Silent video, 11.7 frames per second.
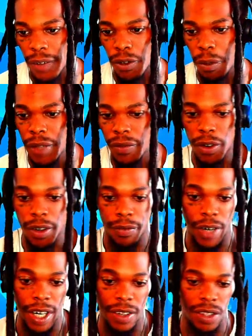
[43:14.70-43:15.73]
for me,
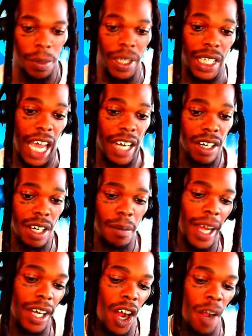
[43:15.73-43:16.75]
for it to be canon in
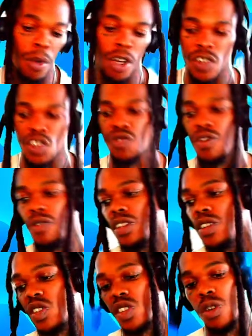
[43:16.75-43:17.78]
my comic book, because it's 15
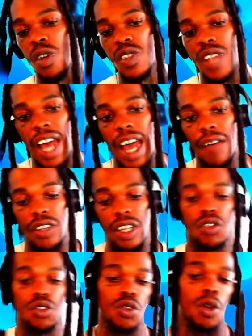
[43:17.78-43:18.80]
series that have to
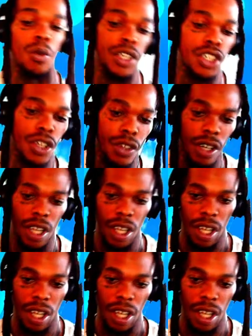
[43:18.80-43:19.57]
intertwine with each other,